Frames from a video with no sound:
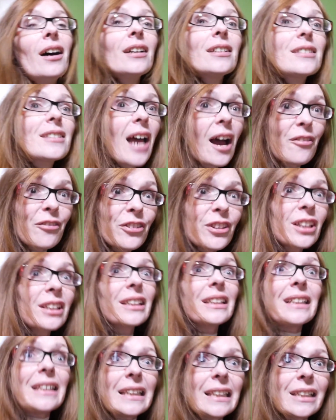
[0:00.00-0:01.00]

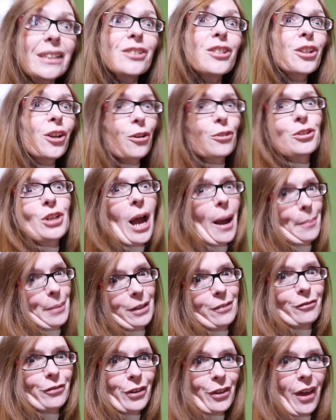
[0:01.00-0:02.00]
definitely need to go
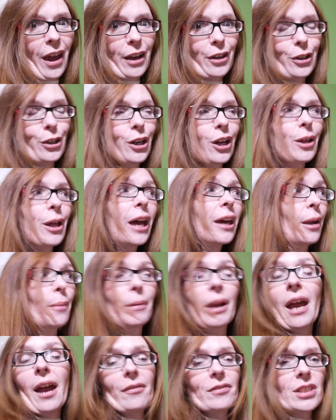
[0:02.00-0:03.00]
shopping for that girl. And I'm
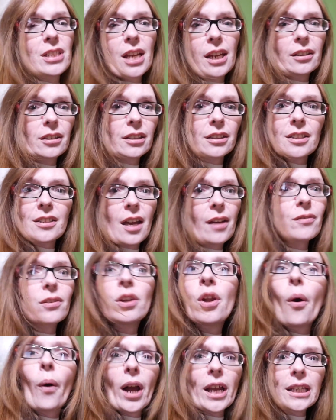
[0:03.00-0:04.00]
gonna have to take her because I have
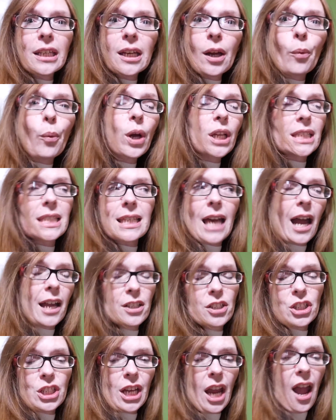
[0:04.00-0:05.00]
no idea what size she